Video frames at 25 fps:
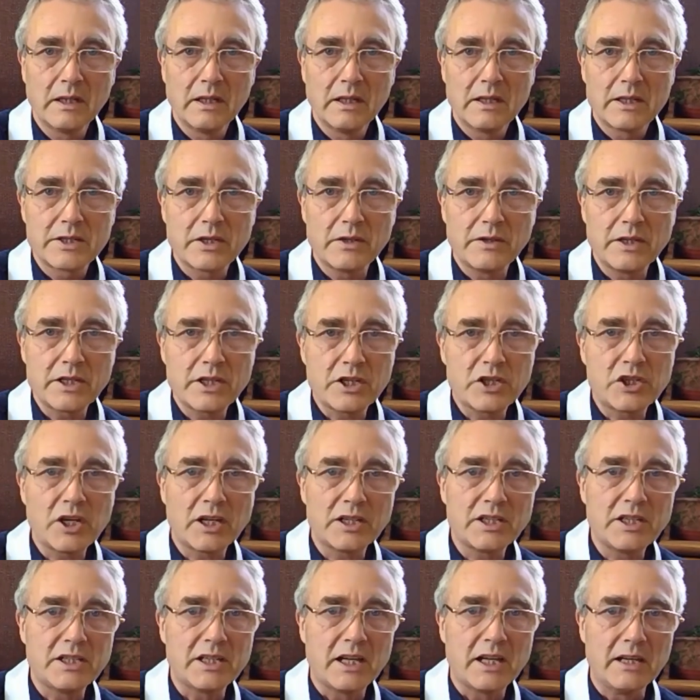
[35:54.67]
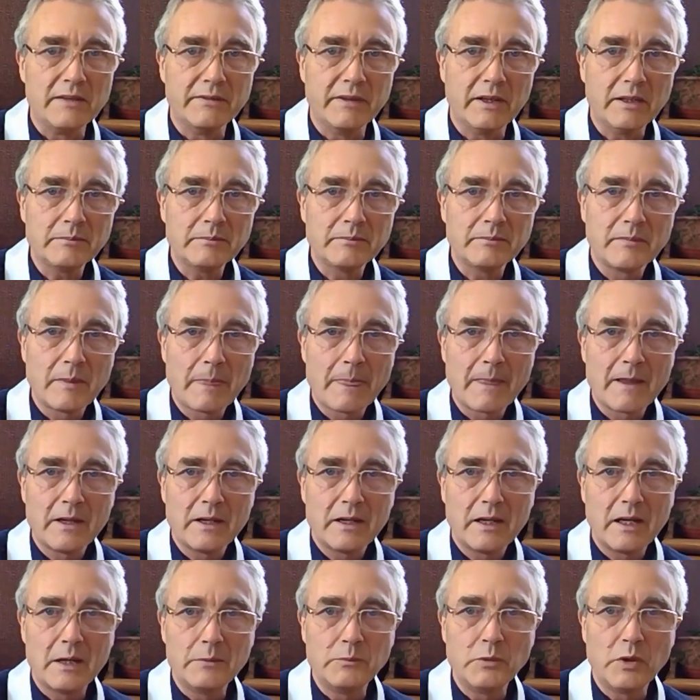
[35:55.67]
So this is Shantideva,
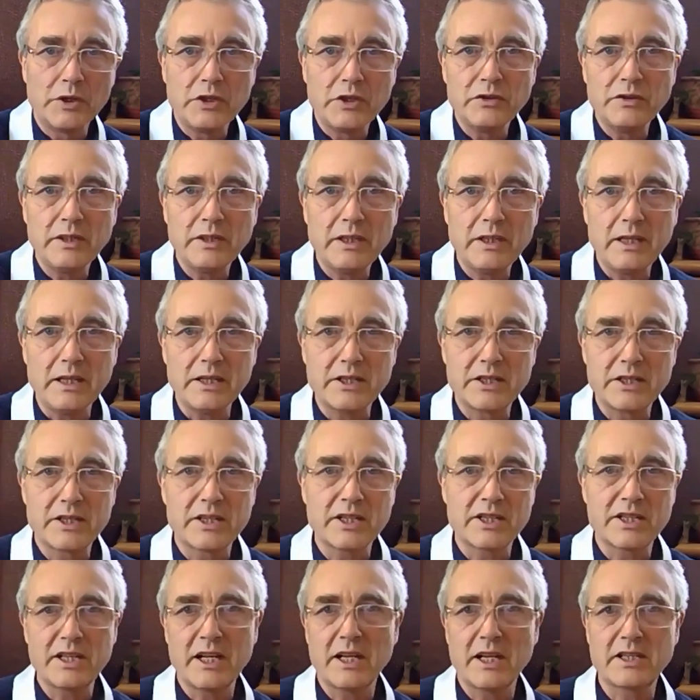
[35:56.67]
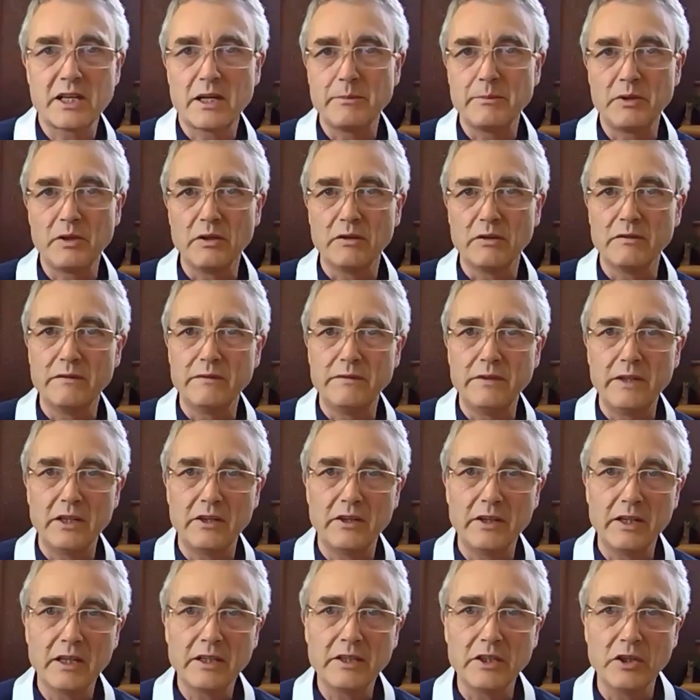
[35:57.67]
and what you need to set up your
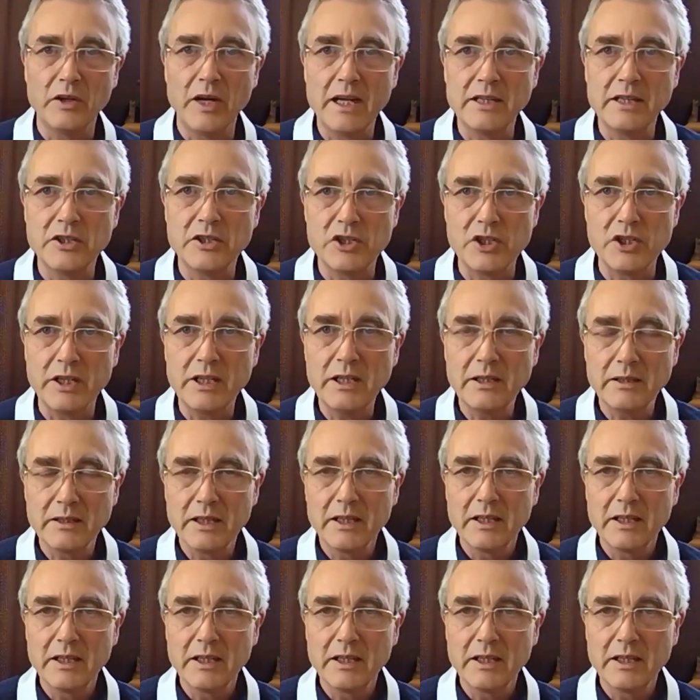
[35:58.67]
virya, your energy.